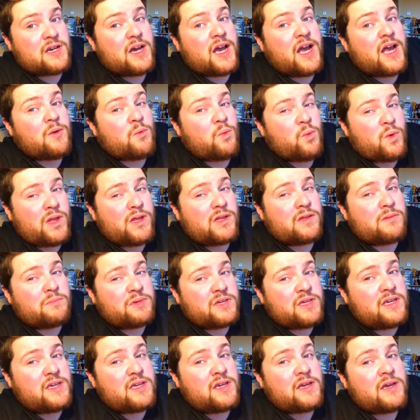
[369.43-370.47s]
I will
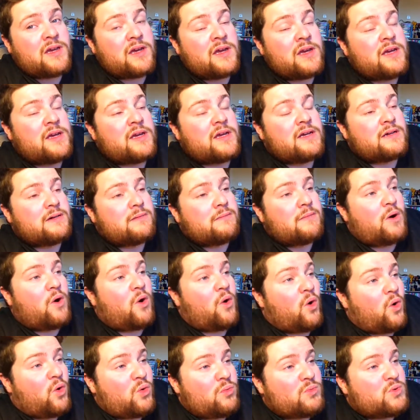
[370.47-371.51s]
be
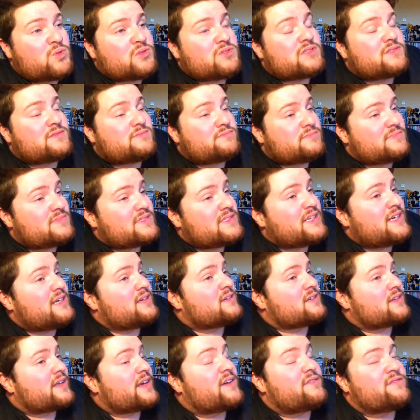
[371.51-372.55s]
almost
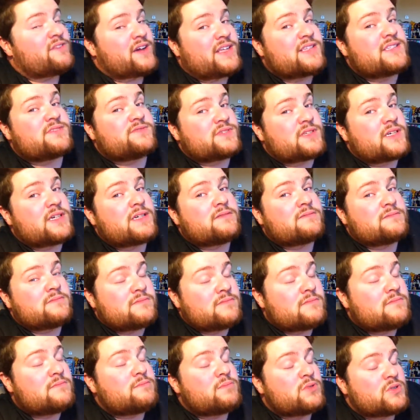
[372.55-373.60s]
nearly offensively
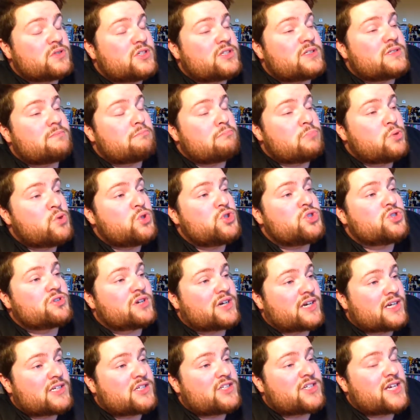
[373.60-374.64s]

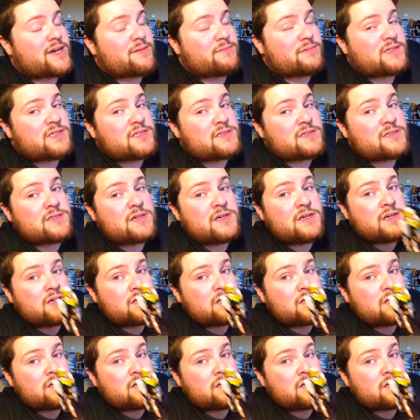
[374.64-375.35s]
butchering Japanese